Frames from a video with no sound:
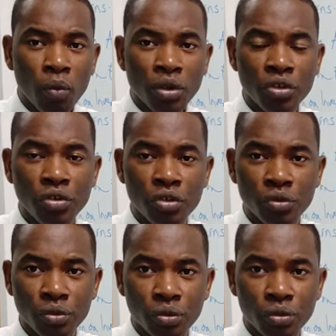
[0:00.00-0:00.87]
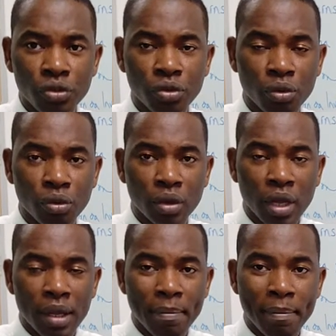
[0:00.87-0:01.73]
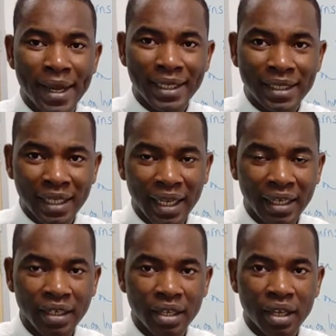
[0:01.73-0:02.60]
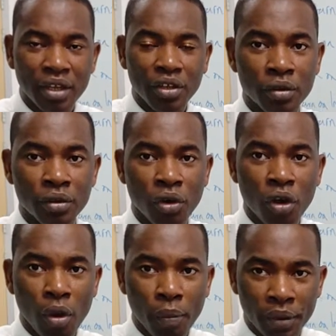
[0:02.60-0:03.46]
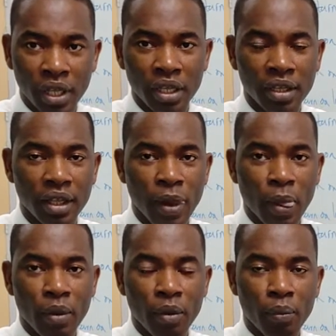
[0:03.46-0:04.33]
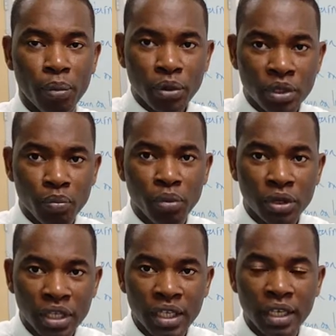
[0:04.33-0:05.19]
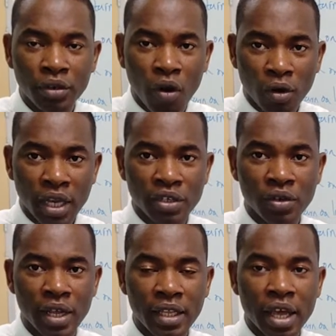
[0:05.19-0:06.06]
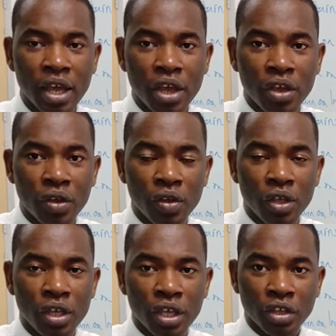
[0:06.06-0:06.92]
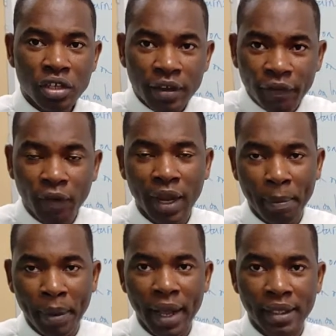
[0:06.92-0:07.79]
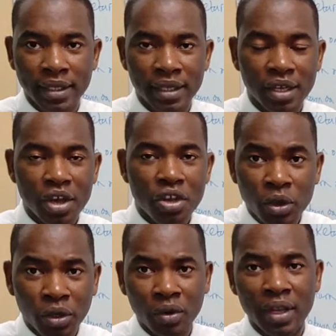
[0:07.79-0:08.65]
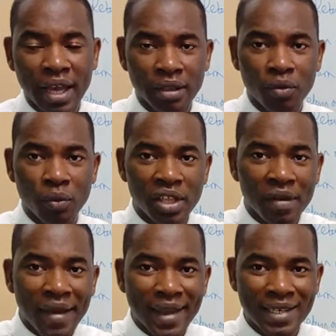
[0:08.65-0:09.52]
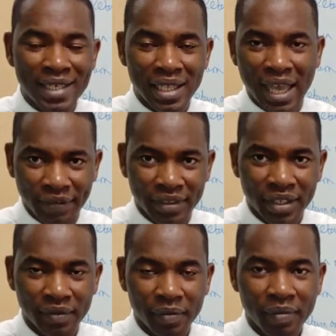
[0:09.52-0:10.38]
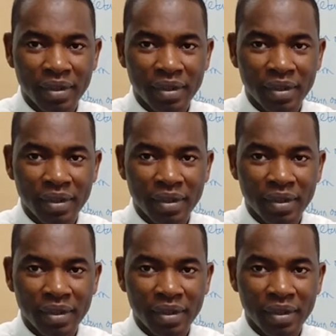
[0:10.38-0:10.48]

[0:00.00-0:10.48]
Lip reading: what you do to maintain your company, put it in order so that it doesn't fall apart. When you do that, whatever is left